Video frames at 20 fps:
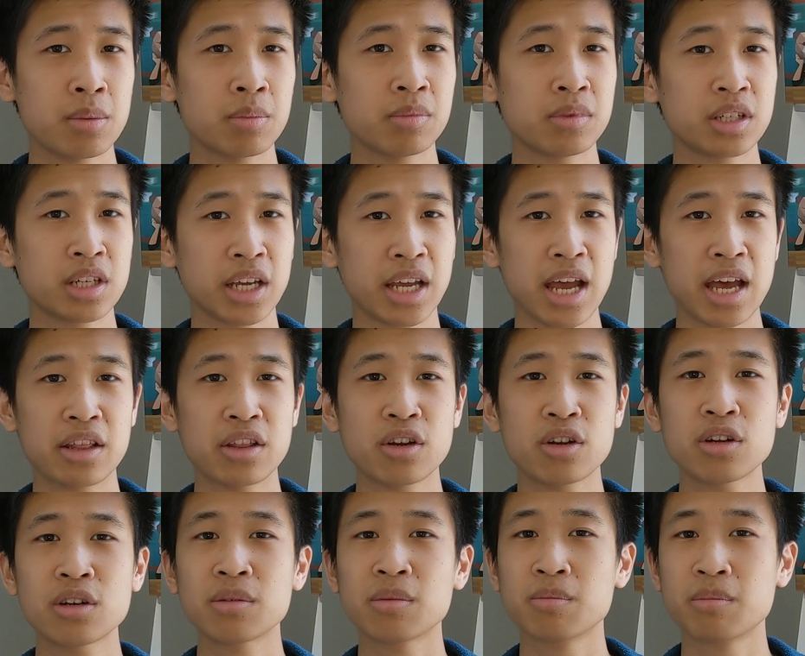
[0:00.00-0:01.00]
them
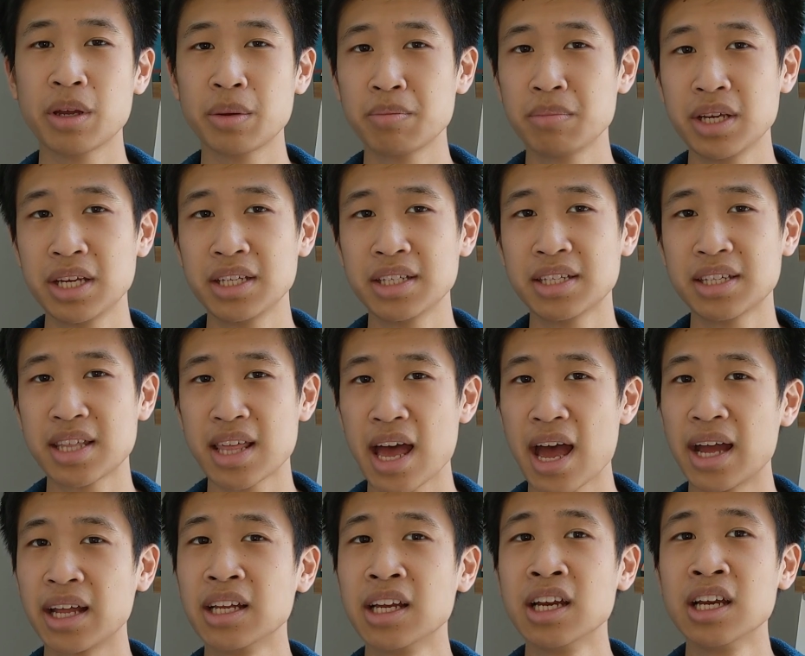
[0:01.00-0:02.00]
together, it means
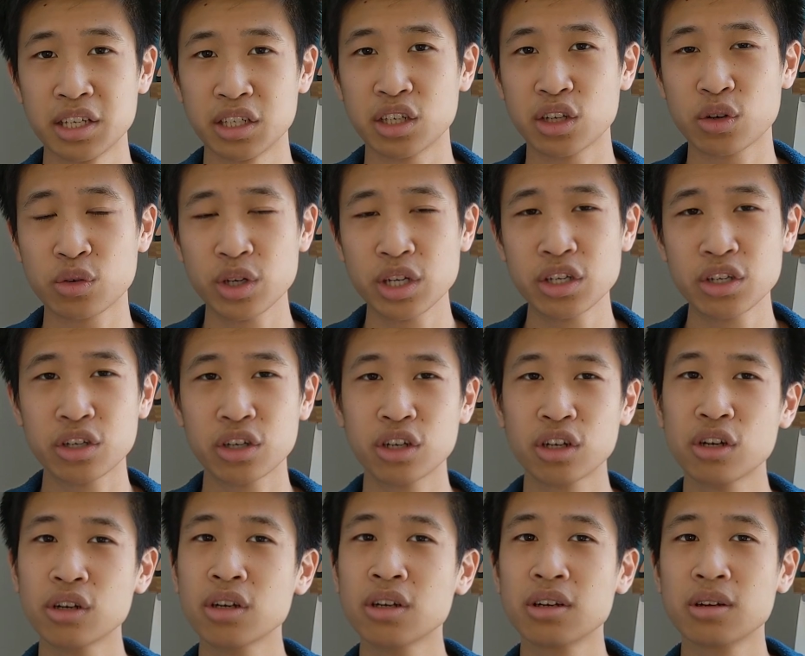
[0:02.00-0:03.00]
that this
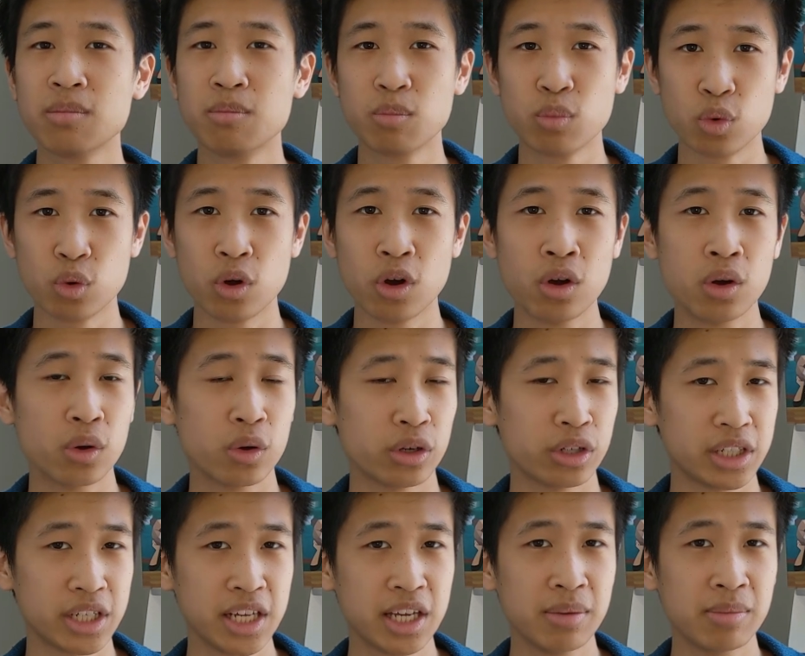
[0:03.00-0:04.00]
creature, mo
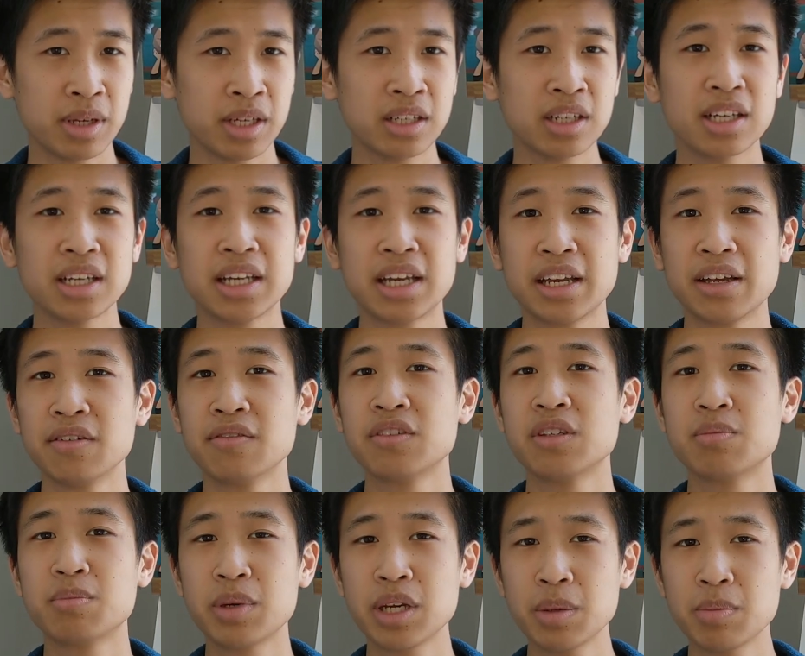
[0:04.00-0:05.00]
or demon,
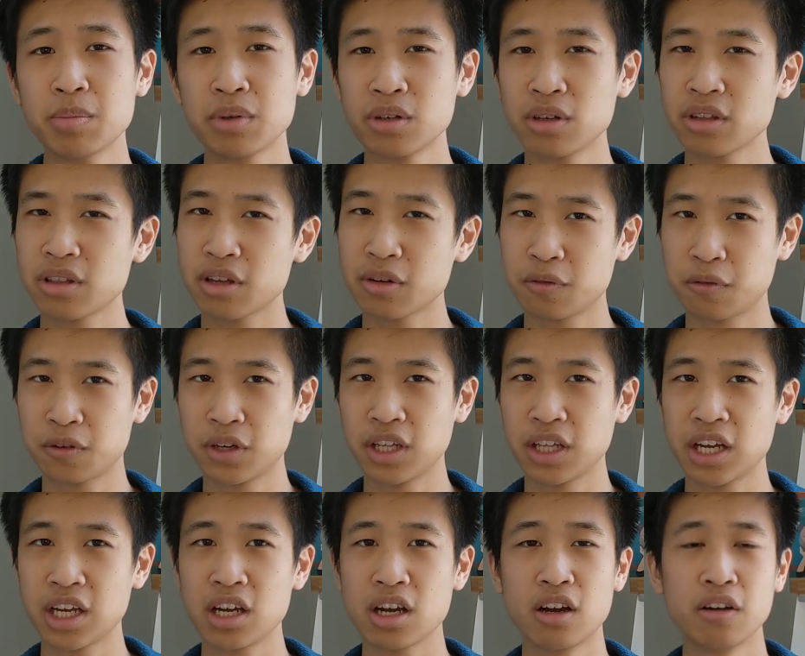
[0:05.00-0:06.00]
gives people the
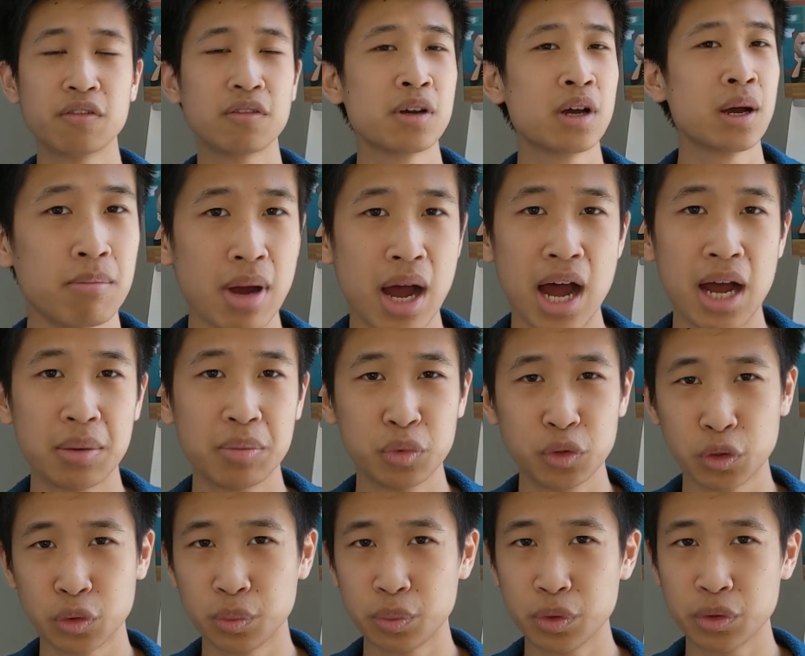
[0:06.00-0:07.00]
feeling of ma
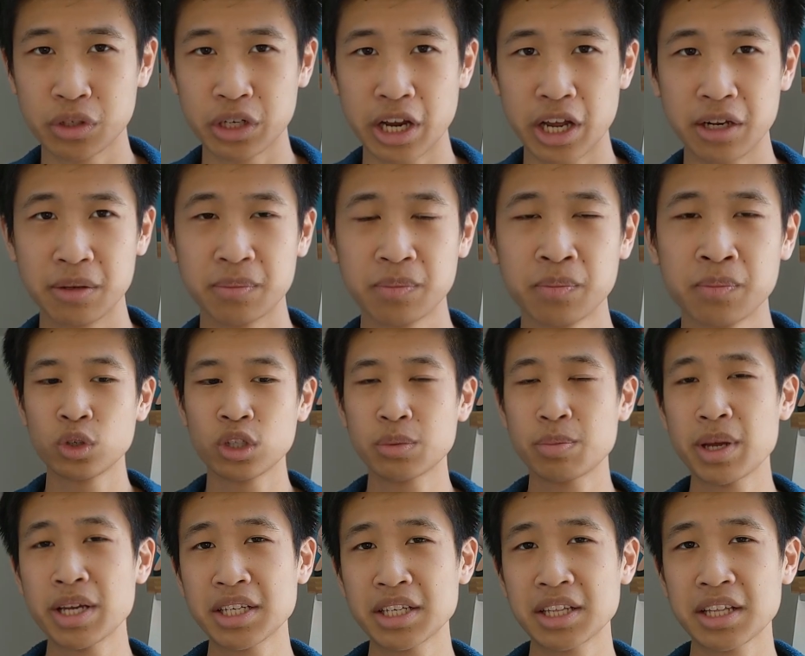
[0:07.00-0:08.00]
mu bu ren,
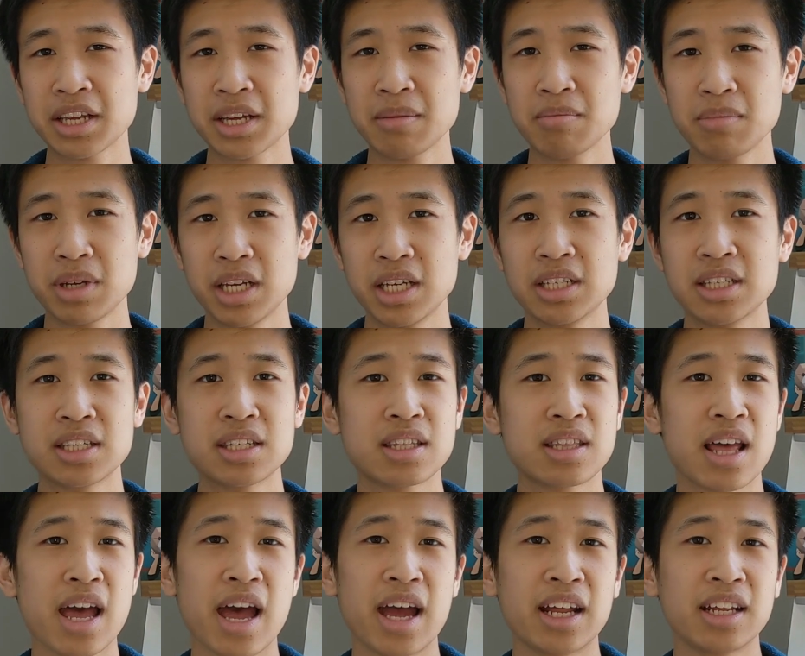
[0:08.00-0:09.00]
which basically
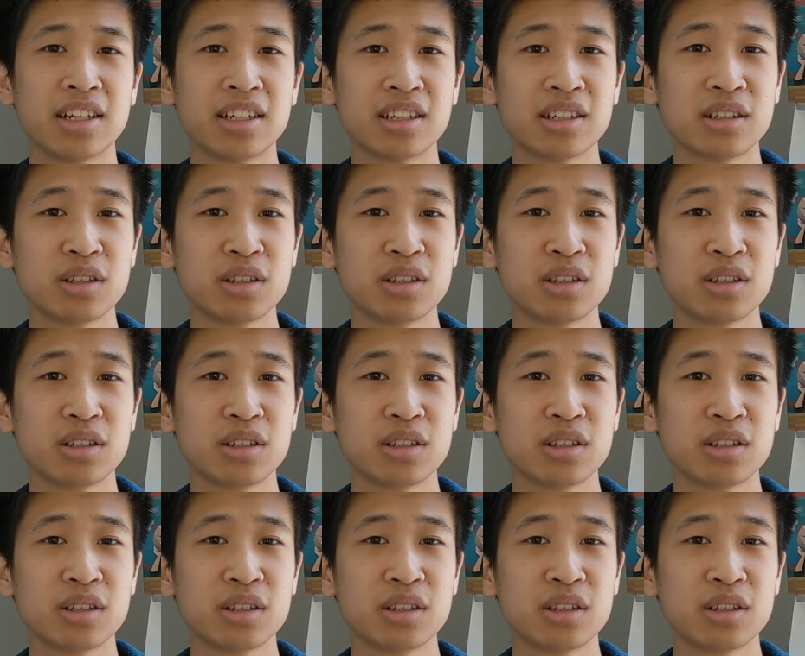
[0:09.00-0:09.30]
means that